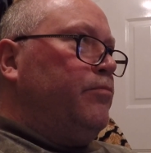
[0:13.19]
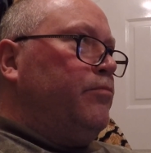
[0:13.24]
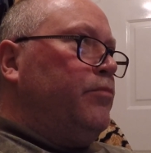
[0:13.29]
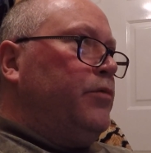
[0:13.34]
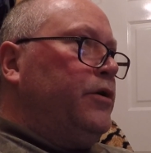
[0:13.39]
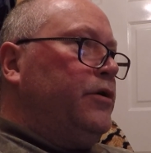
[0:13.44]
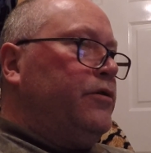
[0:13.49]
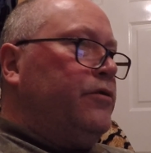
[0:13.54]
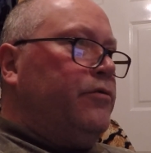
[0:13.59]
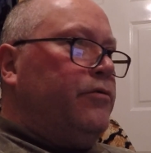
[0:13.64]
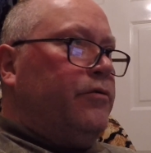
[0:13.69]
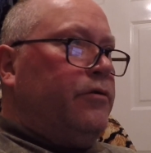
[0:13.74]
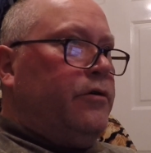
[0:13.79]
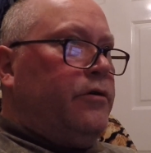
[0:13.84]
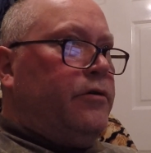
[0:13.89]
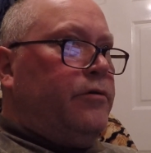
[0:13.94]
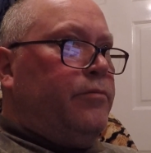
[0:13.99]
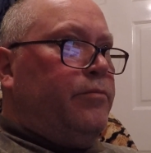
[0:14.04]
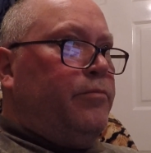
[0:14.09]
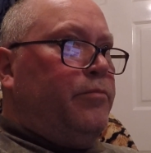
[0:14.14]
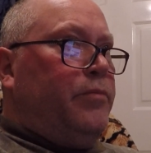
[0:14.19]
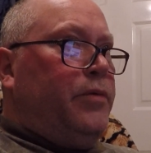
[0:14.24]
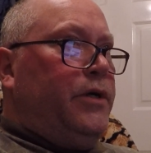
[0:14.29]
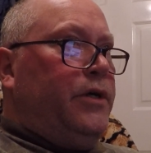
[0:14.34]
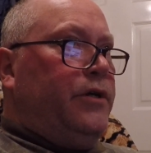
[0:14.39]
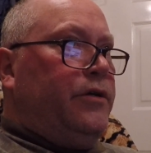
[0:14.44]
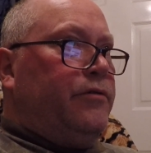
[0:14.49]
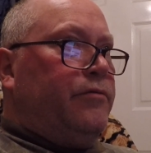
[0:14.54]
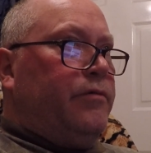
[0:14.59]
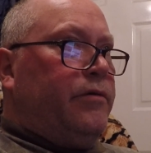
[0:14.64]
Prince George,
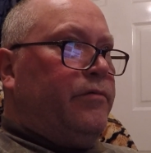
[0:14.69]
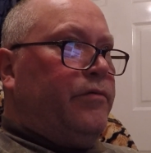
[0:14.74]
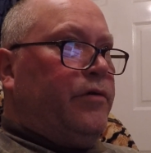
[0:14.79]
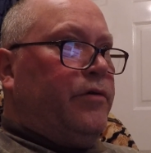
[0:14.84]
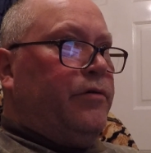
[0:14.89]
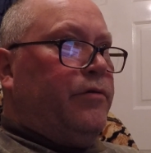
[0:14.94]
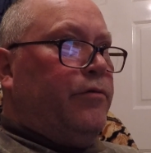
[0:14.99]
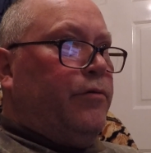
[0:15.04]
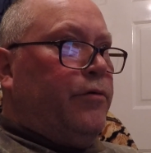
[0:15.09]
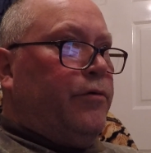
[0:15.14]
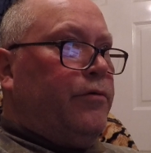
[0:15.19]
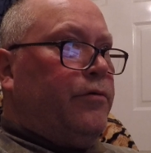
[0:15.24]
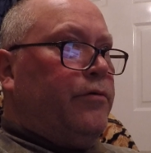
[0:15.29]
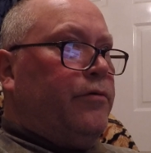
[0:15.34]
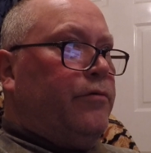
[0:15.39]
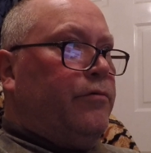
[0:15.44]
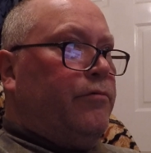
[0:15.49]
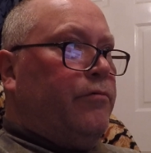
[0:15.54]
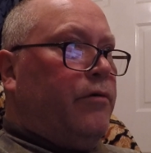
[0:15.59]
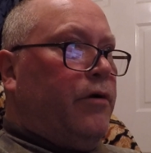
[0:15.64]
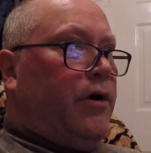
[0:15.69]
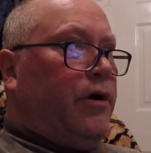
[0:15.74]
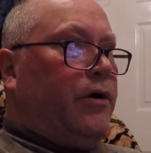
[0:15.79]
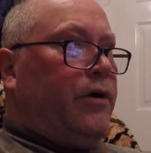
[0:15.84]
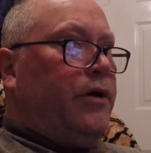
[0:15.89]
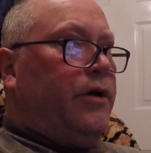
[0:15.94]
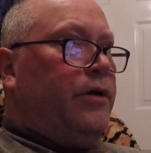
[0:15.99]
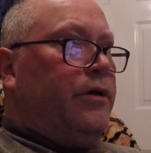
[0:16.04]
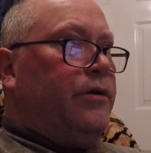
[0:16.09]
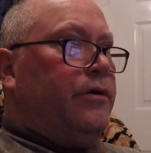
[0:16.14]
Peace River, Northern
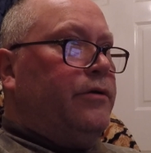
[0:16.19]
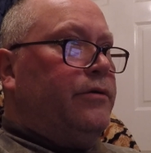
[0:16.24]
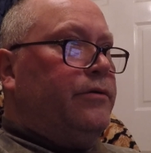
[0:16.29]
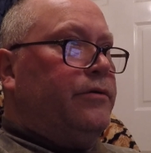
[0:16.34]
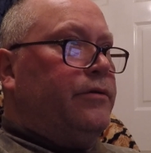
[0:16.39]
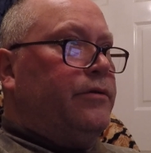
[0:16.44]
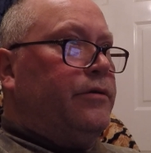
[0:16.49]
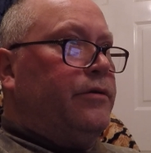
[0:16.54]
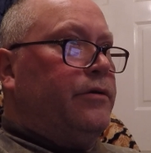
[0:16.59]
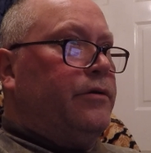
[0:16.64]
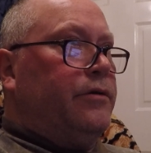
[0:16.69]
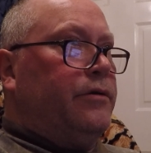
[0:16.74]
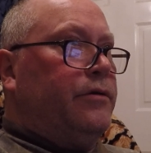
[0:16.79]
Rockies